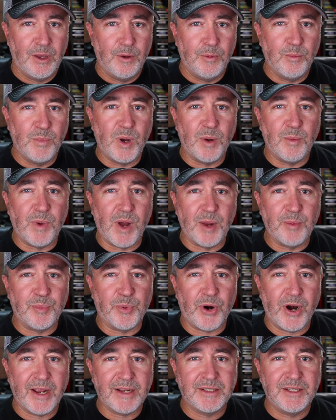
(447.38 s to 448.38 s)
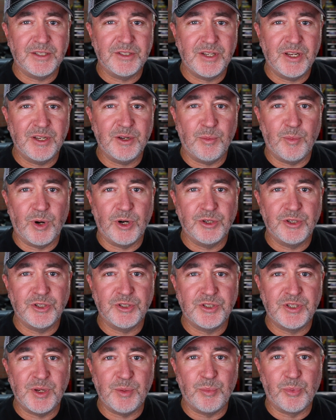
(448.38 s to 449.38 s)
But by practicing
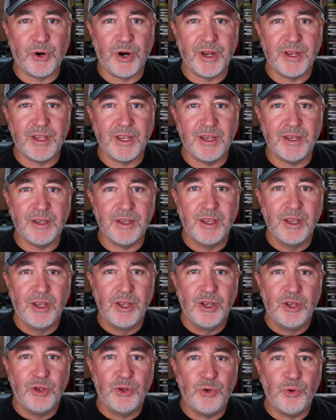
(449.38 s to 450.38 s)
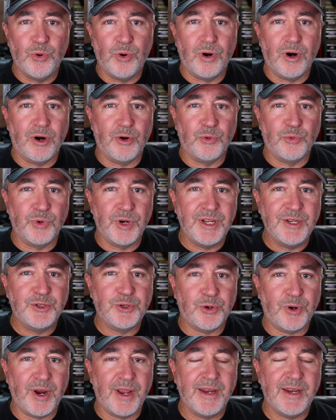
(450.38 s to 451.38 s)
emergency braking, you are
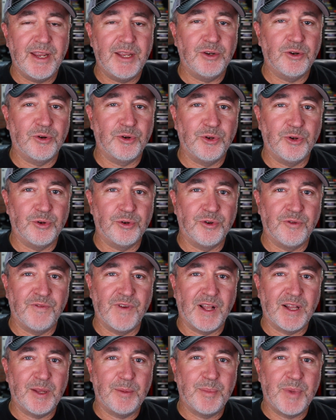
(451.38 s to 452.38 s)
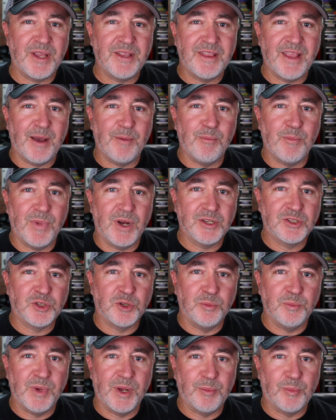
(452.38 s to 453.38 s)
retraining or you're developing that
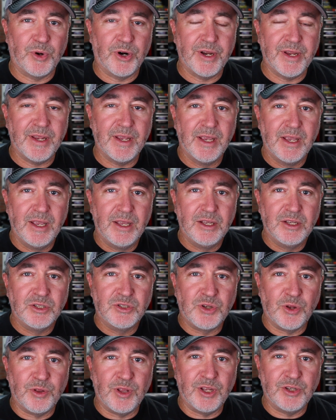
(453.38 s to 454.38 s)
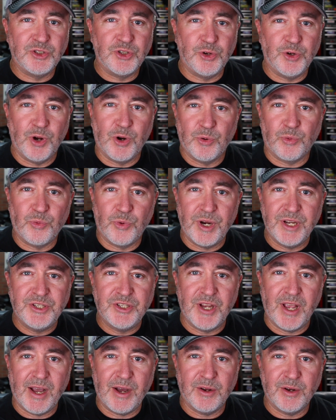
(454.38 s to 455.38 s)
muscle memory so that you don't
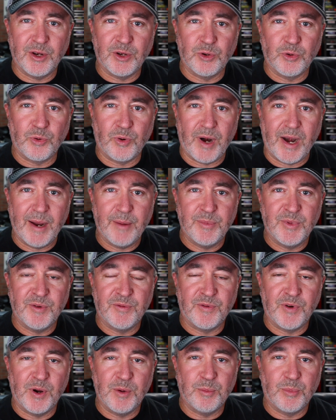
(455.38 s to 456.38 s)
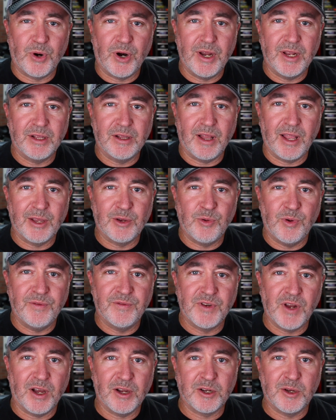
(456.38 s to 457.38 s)
reach out and grab the front brake like
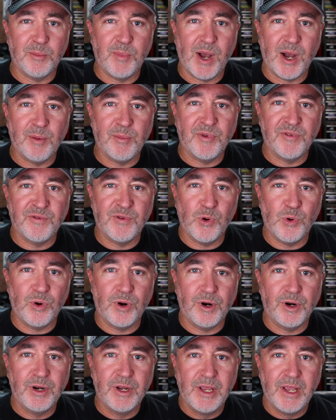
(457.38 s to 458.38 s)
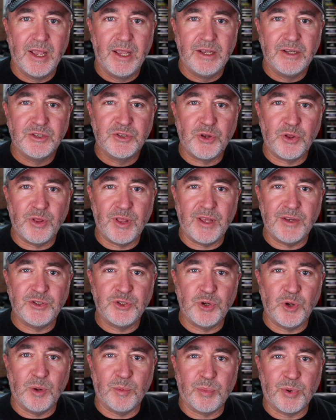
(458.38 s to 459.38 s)
we've talked about before, so
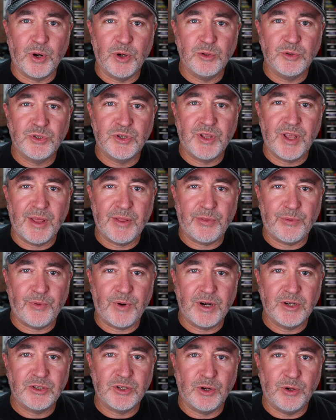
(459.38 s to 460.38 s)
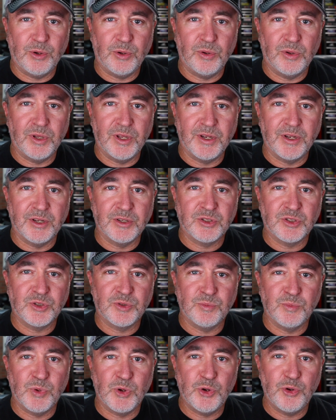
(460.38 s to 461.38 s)
that you approach that threshold in a
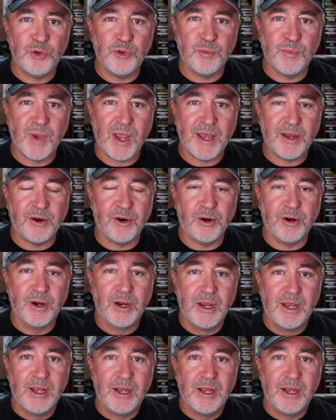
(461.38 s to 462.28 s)
smooth manner